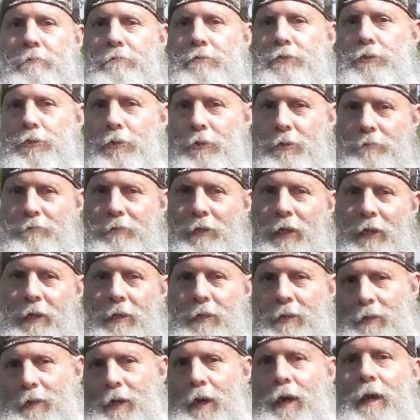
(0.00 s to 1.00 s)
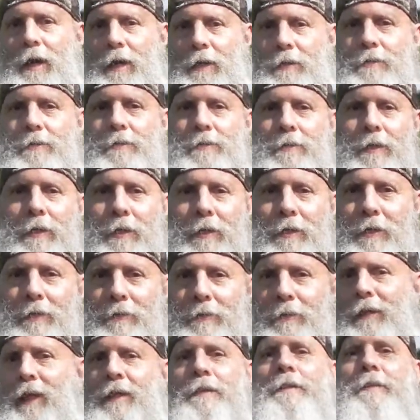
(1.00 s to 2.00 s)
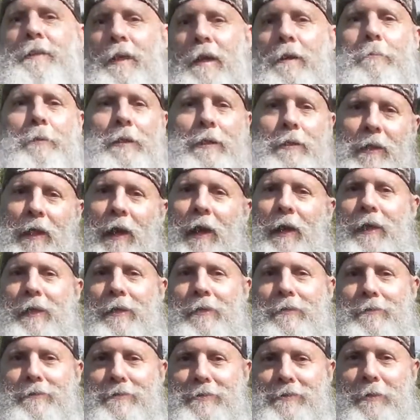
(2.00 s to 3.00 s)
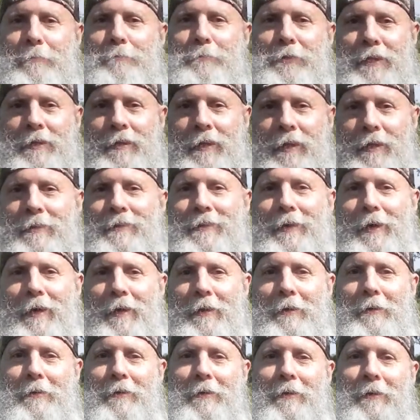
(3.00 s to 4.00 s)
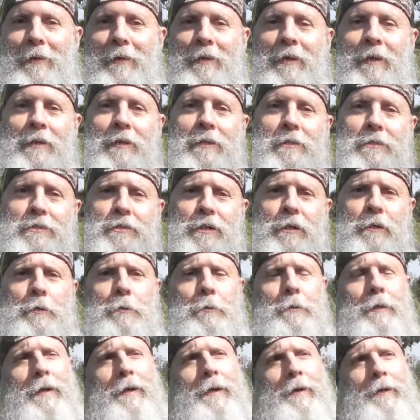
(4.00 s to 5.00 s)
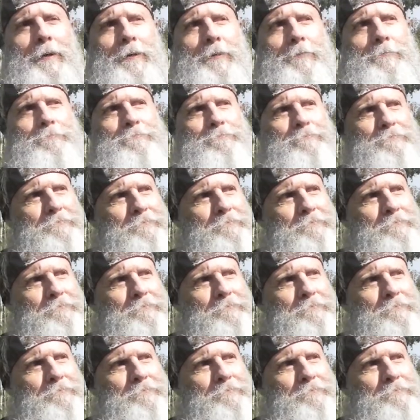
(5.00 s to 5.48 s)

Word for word: sort of like God saying, let there be light, something like that. So, um,